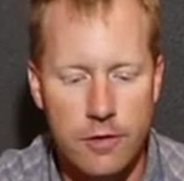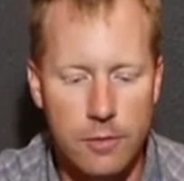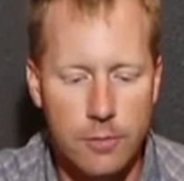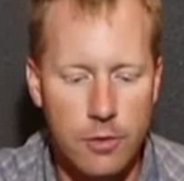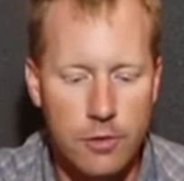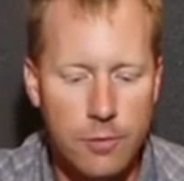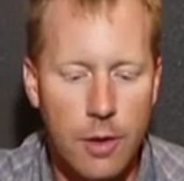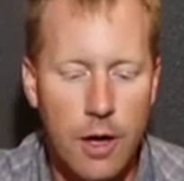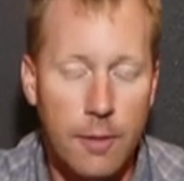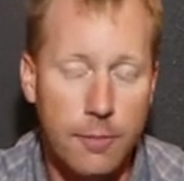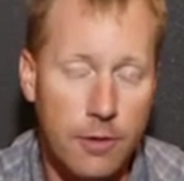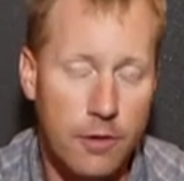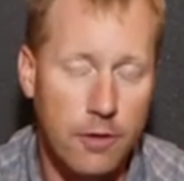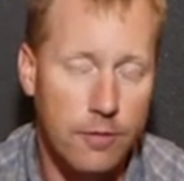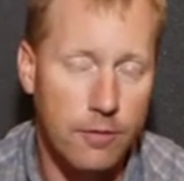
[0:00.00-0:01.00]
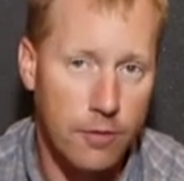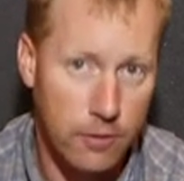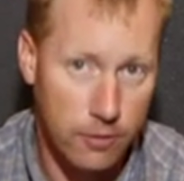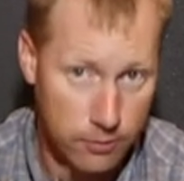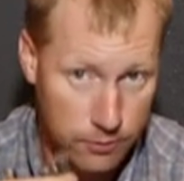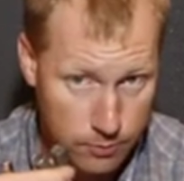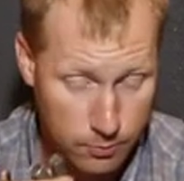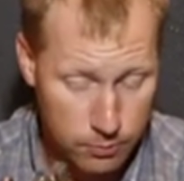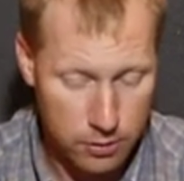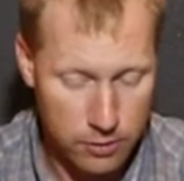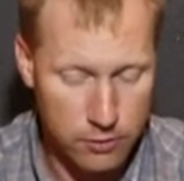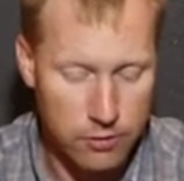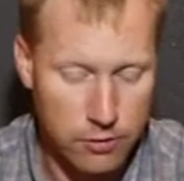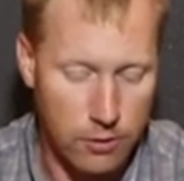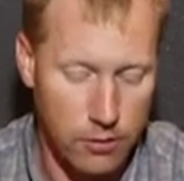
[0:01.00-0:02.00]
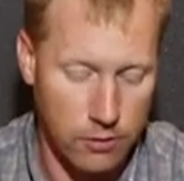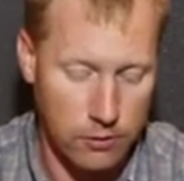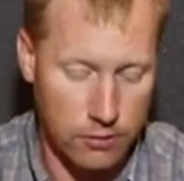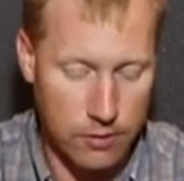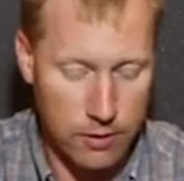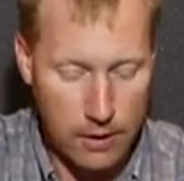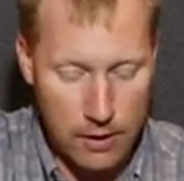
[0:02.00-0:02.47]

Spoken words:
are most popular for those blue screws.